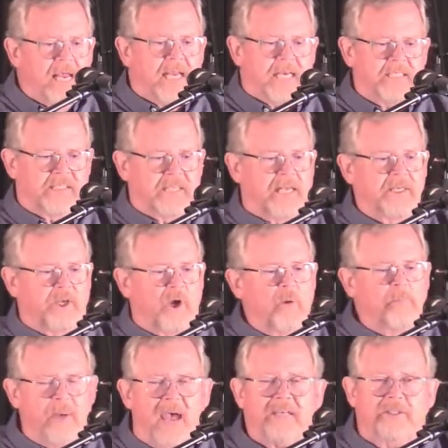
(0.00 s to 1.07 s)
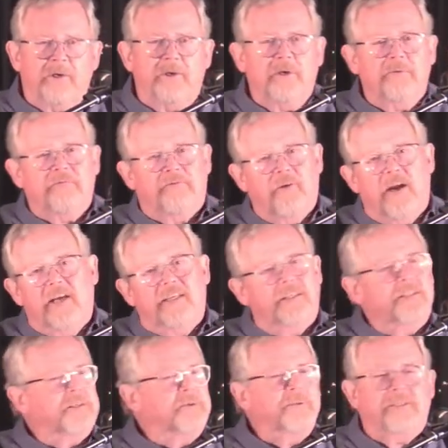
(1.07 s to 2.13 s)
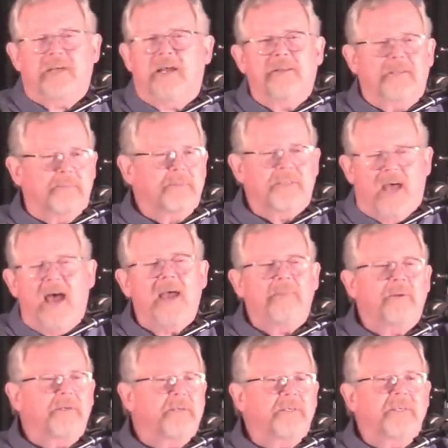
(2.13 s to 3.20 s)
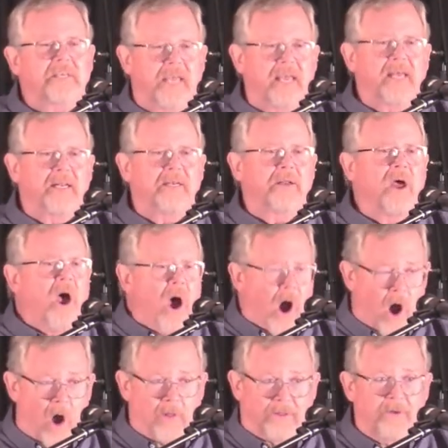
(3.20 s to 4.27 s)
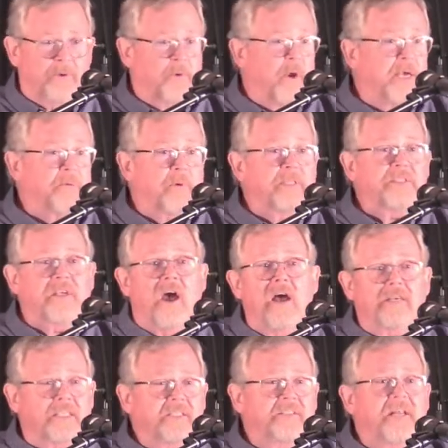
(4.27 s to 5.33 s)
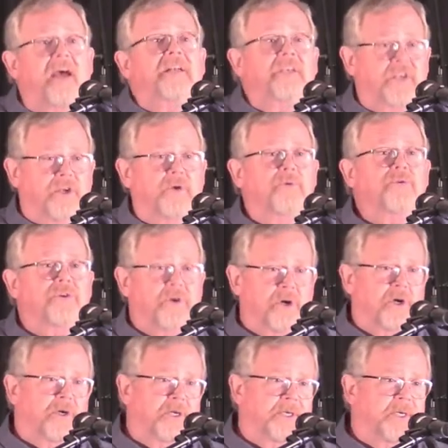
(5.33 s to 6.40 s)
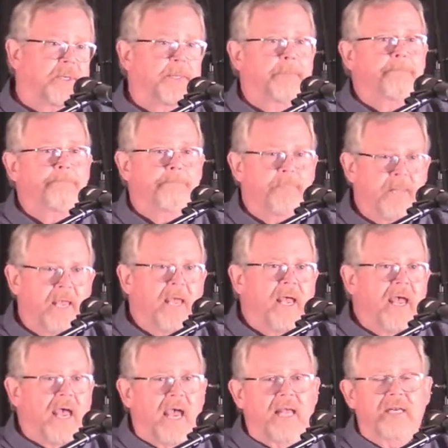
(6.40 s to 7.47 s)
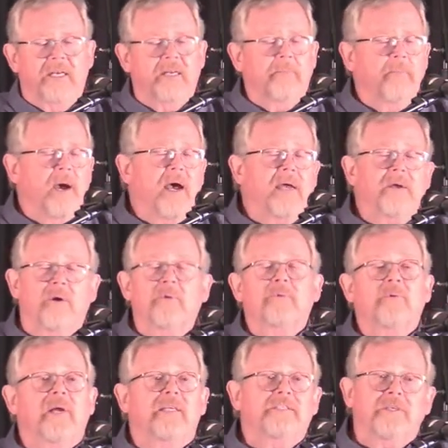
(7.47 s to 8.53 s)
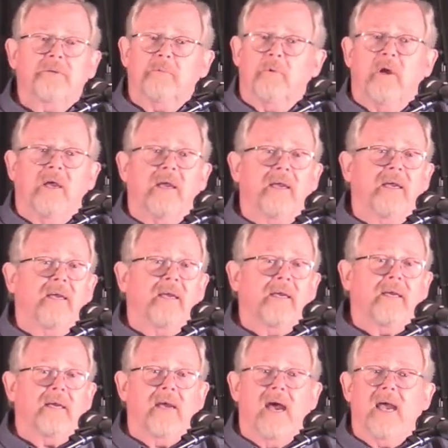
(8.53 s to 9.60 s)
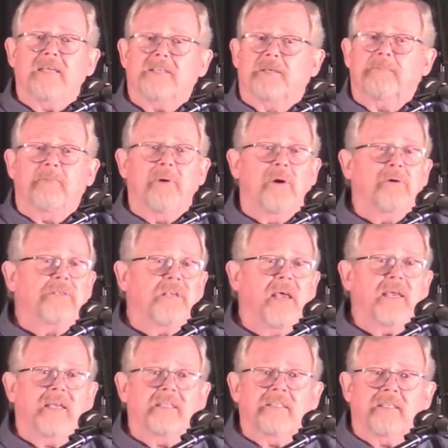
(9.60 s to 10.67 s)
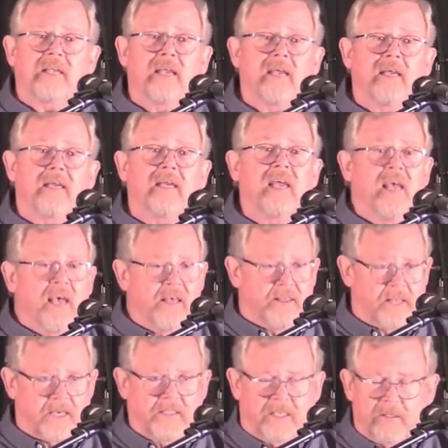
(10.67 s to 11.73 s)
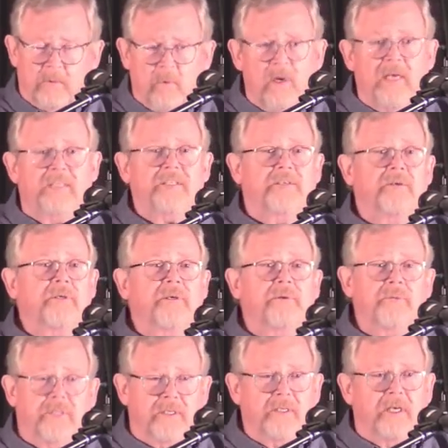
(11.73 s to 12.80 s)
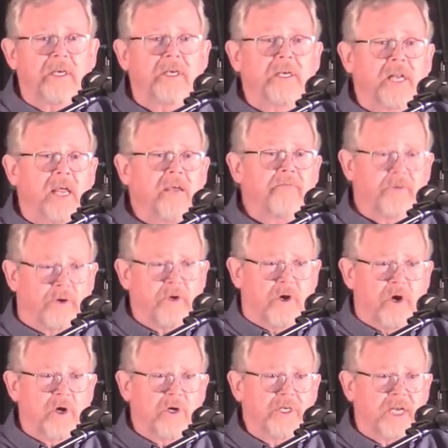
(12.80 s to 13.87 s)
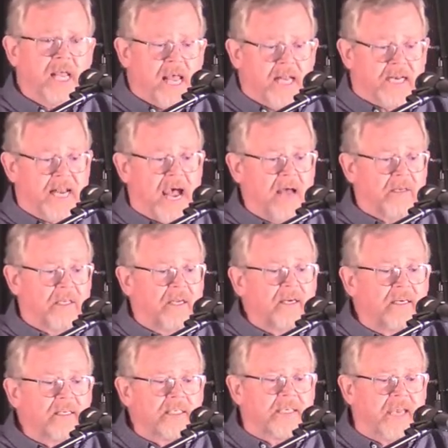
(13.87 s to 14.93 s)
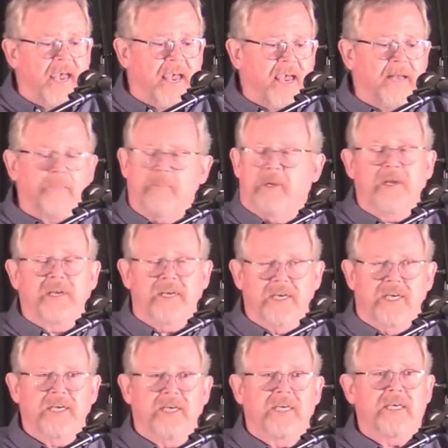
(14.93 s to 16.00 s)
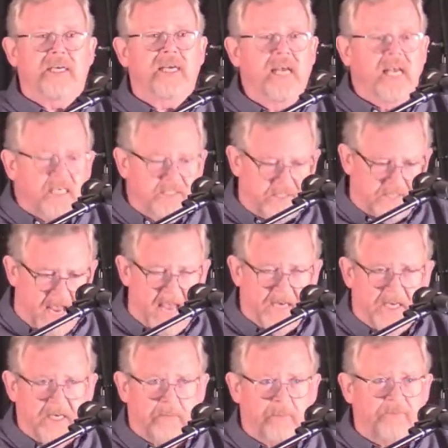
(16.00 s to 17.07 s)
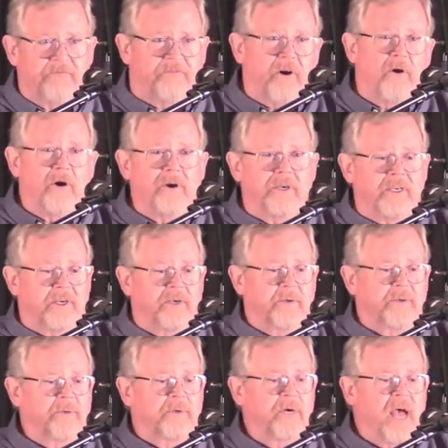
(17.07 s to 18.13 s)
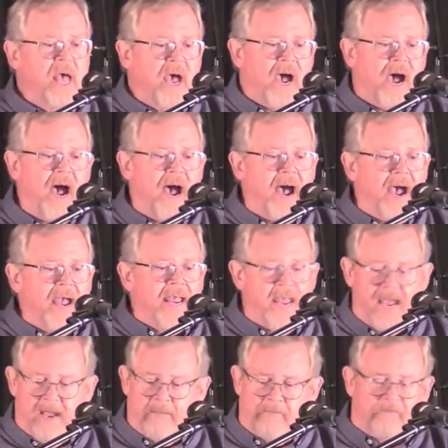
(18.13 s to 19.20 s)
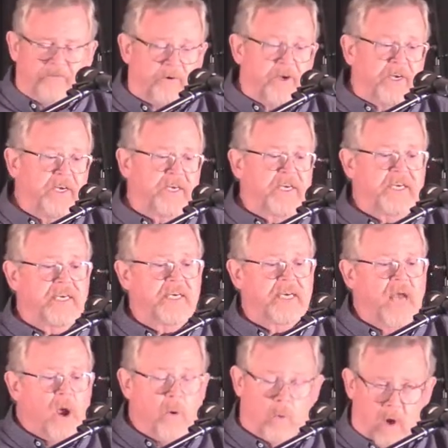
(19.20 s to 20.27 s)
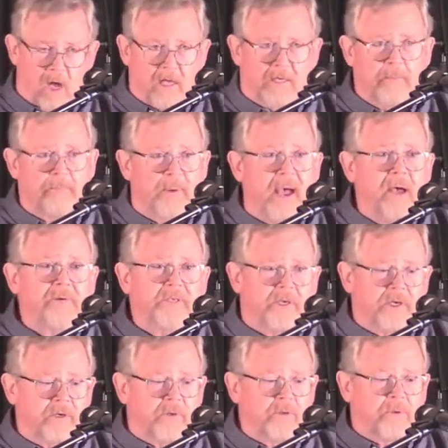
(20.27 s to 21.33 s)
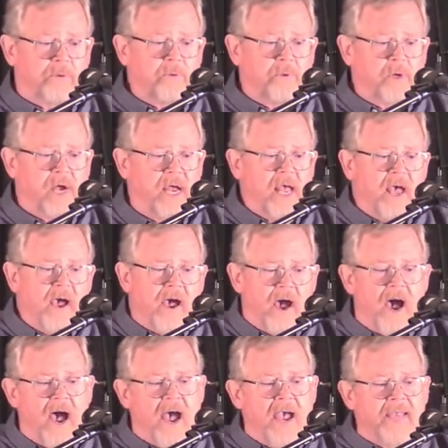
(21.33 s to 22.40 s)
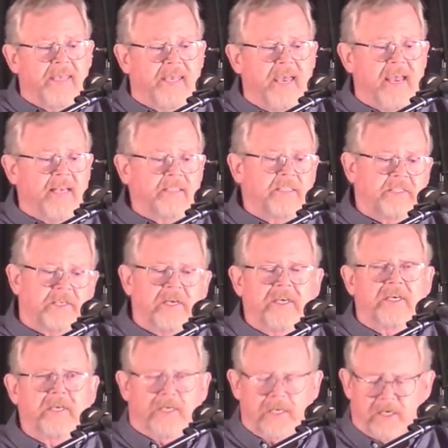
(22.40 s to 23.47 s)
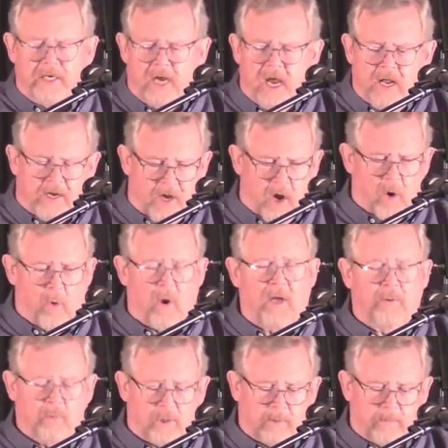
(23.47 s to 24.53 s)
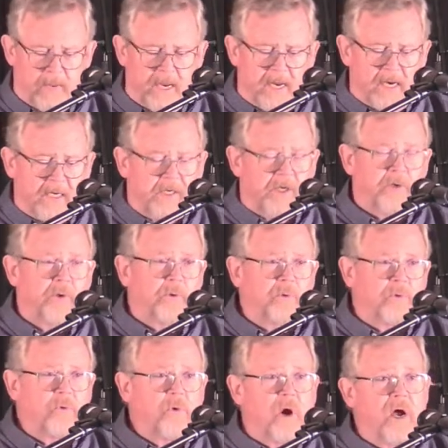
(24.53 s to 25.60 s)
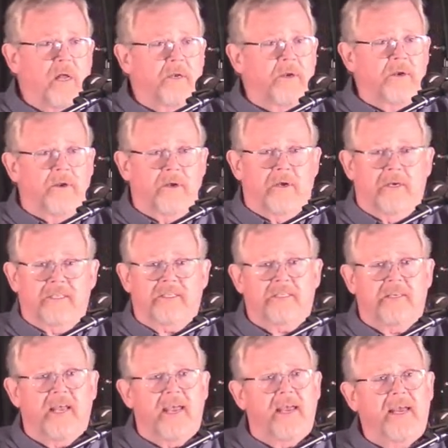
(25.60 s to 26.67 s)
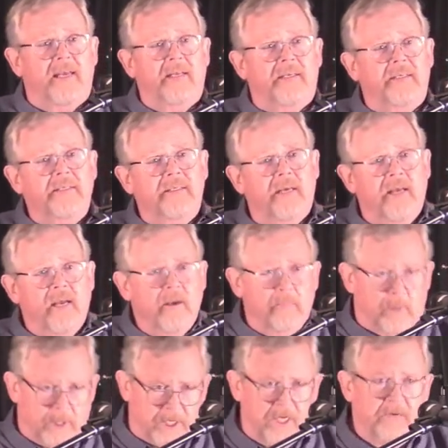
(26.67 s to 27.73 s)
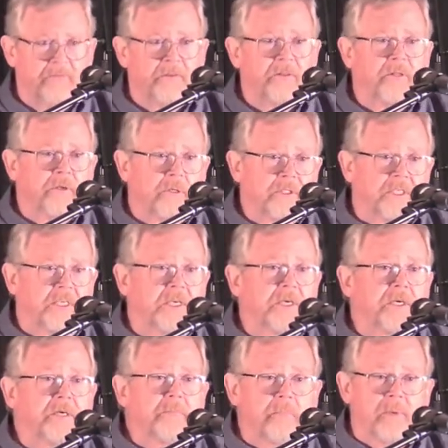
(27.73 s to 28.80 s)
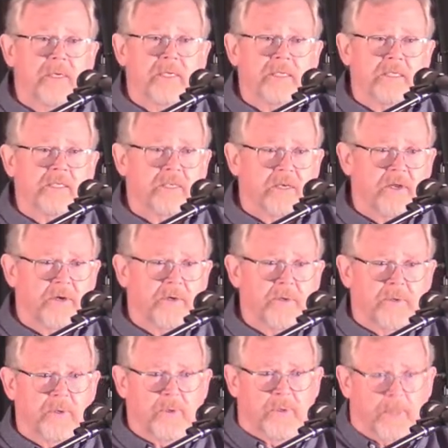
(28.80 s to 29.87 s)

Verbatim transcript: He said, Go back to your friends, you tell them time and again all the great ways God has done you good. And in my own wretched way, I suppose I can say things in ways to you that he never could. Now look at me, standing before you. I am free. What about you? I can see. No one will make you understand. But even those demons knew